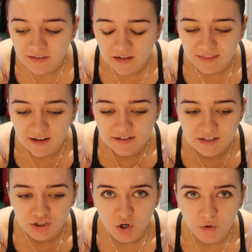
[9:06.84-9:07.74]
And then I think I
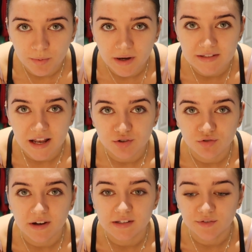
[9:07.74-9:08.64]
said shoulder press,
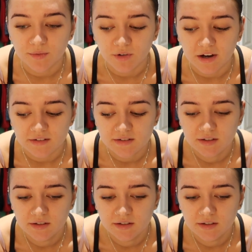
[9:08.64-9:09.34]
lateral raise, front raise.